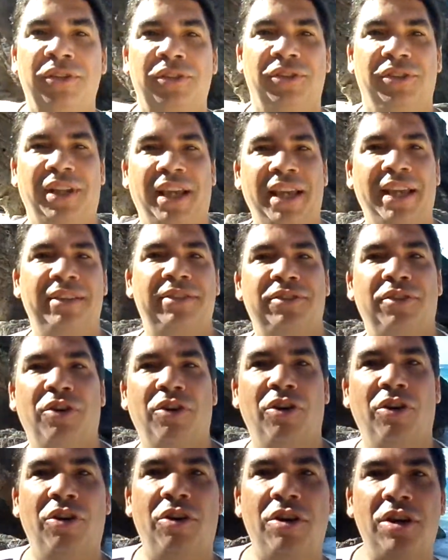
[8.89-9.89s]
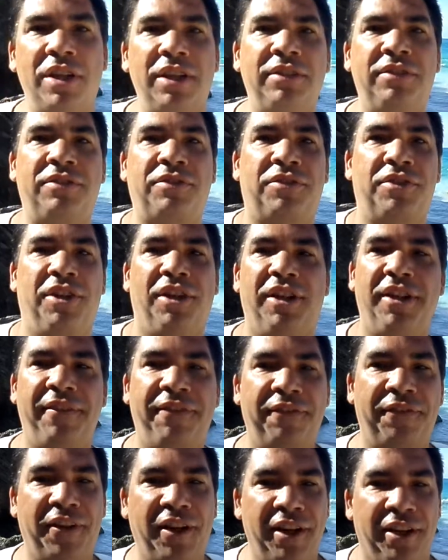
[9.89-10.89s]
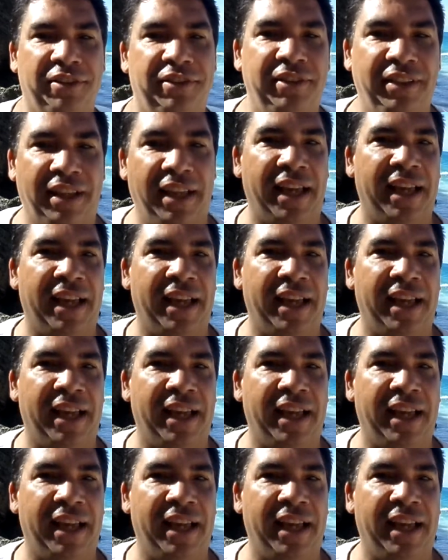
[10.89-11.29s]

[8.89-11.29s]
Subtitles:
Today is August 31st,